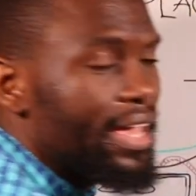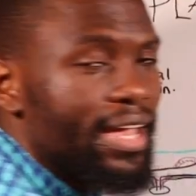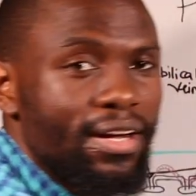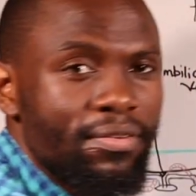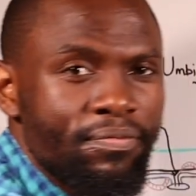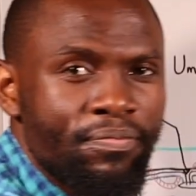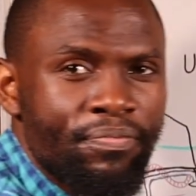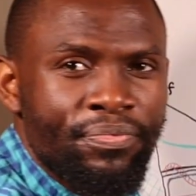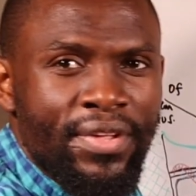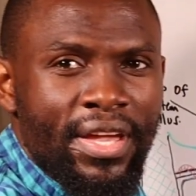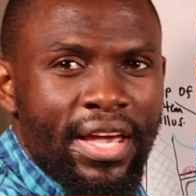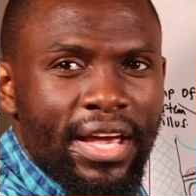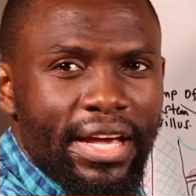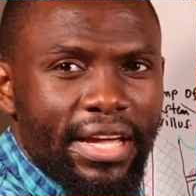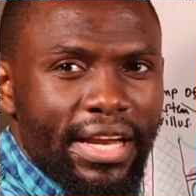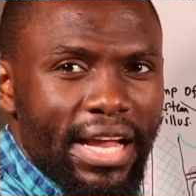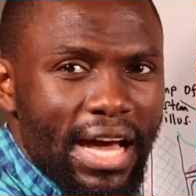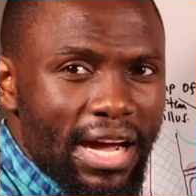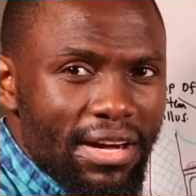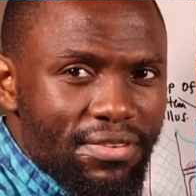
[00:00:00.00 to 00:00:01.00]
layer.
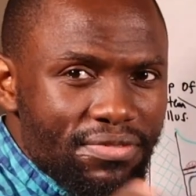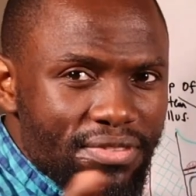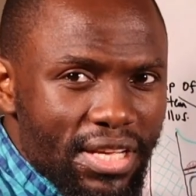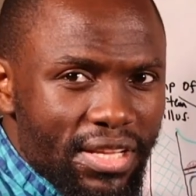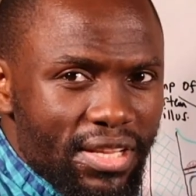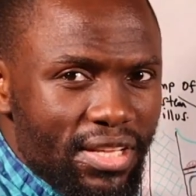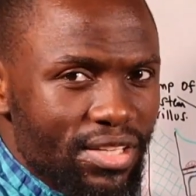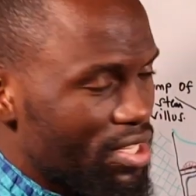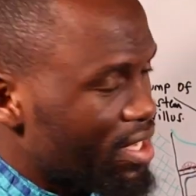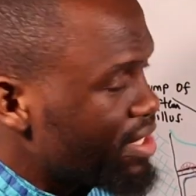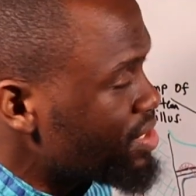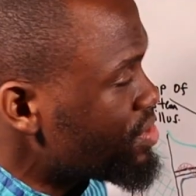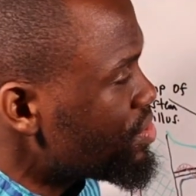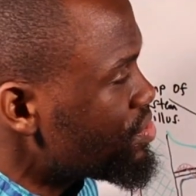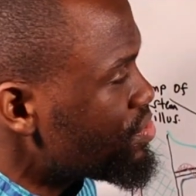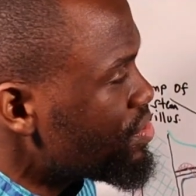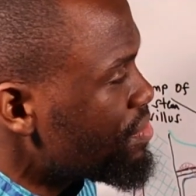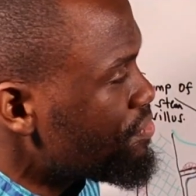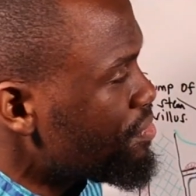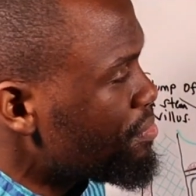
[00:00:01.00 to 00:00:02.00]
And after the
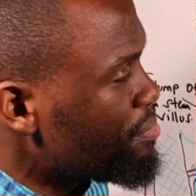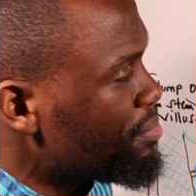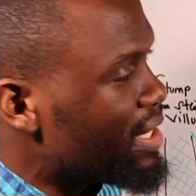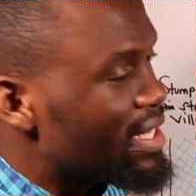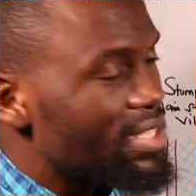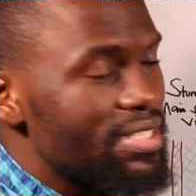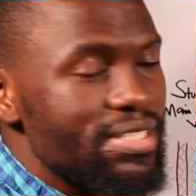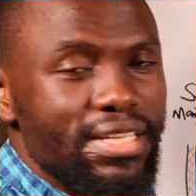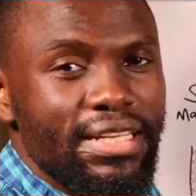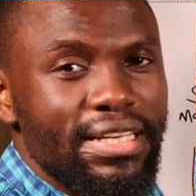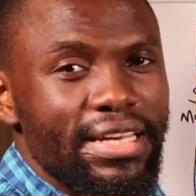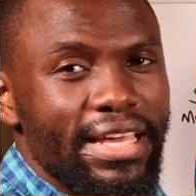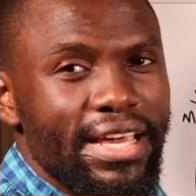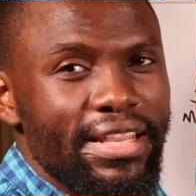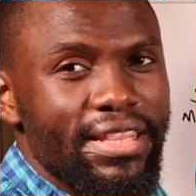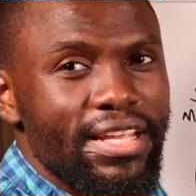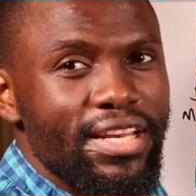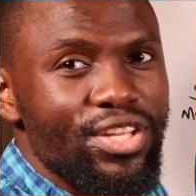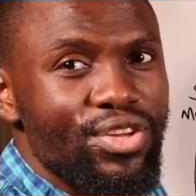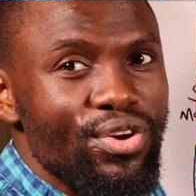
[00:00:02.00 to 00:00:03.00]
cytotrophoblastic
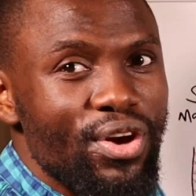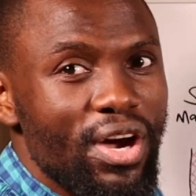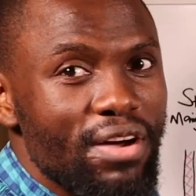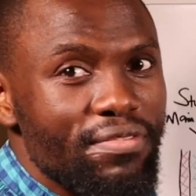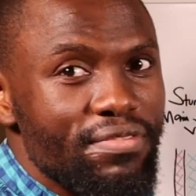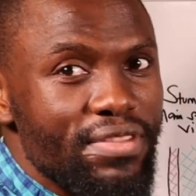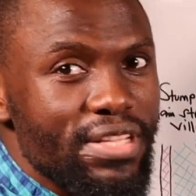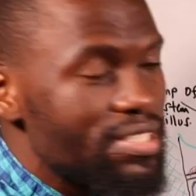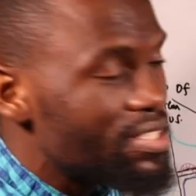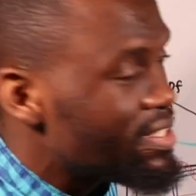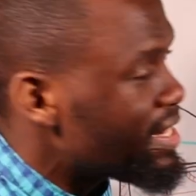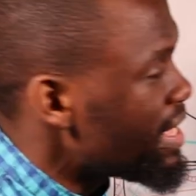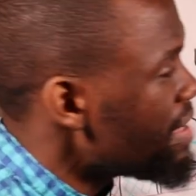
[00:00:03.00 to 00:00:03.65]
layer, then you have the